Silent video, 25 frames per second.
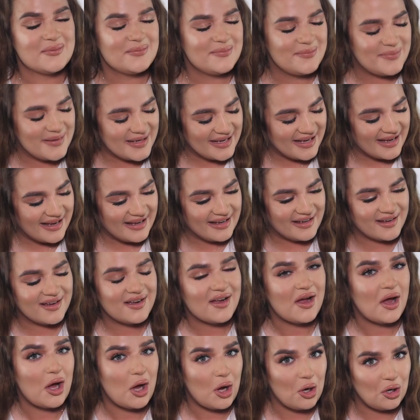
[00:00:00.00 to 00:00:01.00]
big
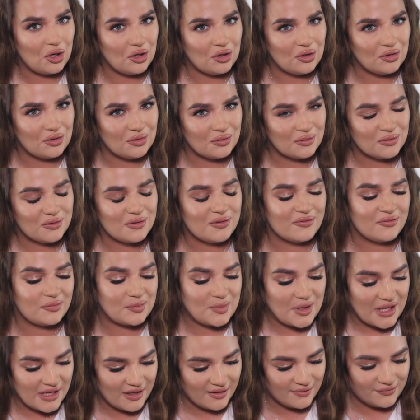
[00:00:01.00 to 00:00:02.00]
haul of
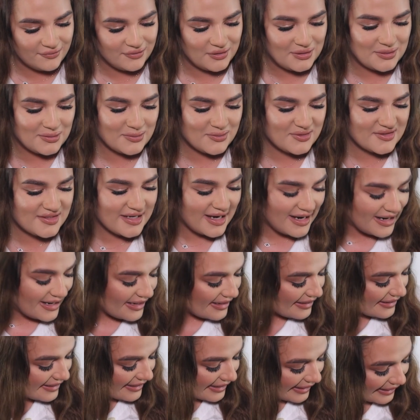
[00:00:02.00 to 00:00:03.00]
perfumes.
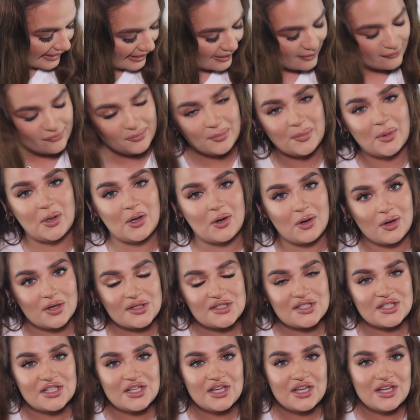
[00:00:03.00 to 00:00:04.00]
I have
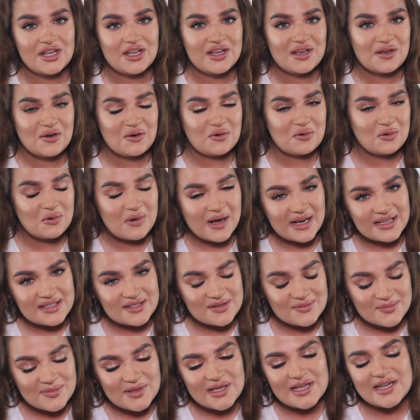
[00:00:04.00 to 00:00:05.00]
bought
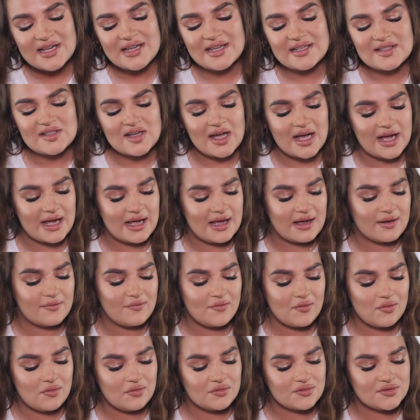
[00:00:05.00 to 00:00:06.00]
quite a bit. I
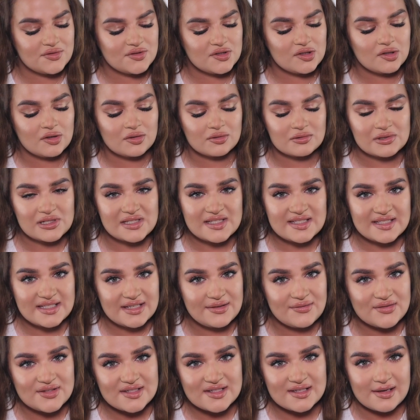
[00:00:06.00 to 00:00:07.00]
have also
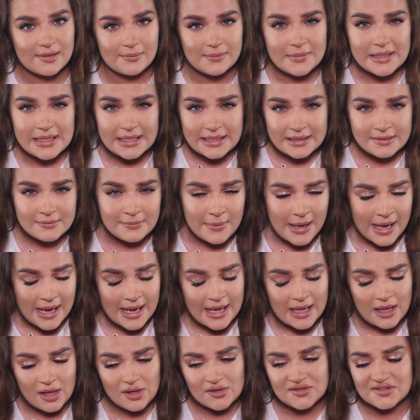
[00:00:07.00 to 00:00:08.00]
received some in the
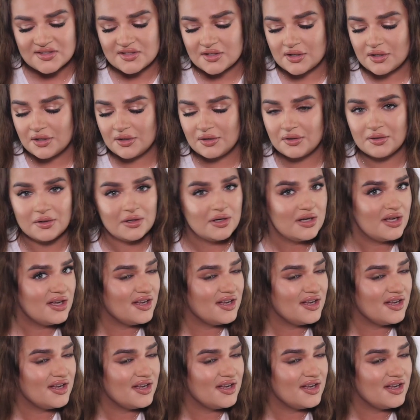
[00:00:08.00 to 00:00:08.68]
mail, so